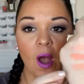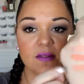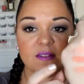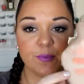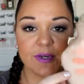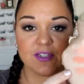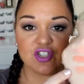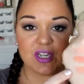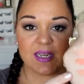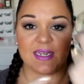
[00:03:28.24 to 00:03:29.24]
Spring
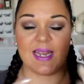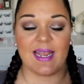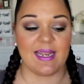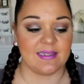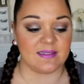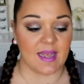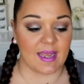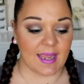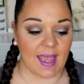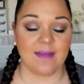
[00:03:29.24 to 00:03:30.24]
Sheen is
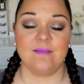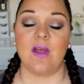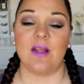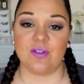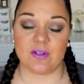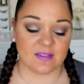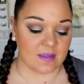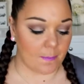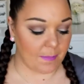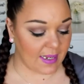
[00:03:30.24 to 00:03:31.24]
again a
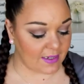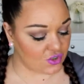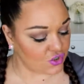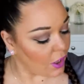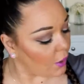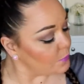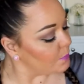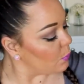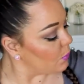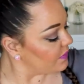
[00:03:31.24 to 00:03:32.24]
nice peach tone,
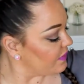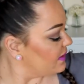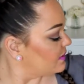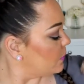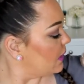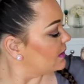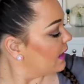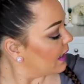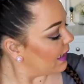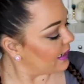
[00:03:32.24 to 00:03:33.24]
but with this one
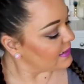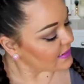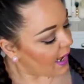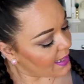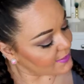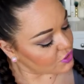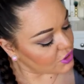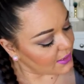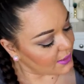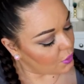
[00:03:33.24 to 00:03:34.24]
it's
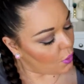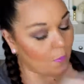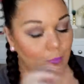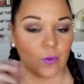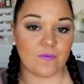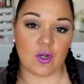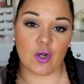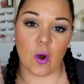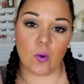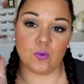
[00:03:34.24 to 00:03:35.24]
actually got more of a
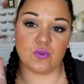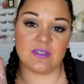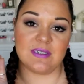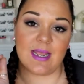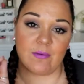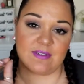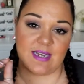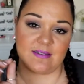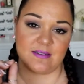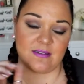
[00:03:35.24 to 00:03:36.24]
golden
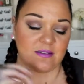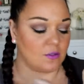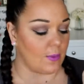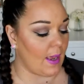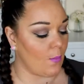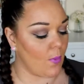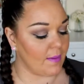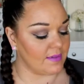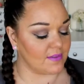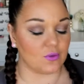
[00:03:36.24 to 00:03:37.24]
iridescence to it, and
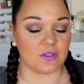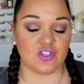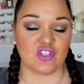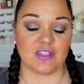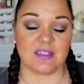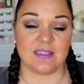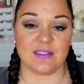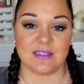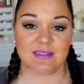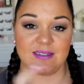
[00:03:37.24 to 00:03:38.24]
where it's got
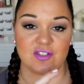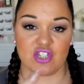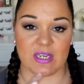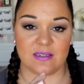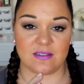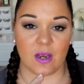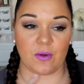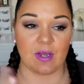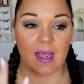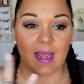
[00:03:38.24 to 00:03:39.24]
it's the sheer
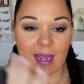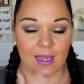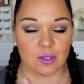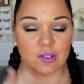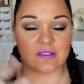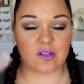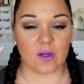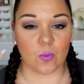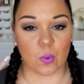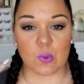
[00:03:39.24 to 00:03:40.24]
tone, it looks
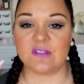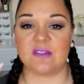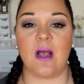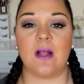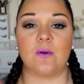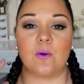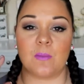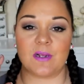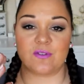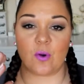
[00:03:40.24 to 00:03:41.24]
like a watercolour
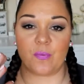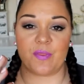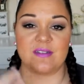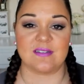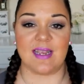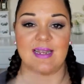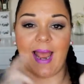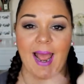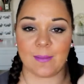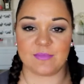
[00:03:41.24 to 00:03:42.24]
almost on the skin.
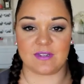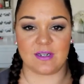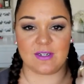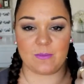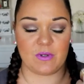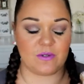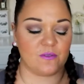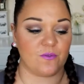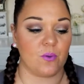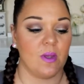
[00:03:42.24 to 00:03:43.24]
Absolutely
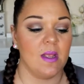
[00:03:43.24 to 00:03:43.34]
beautiful.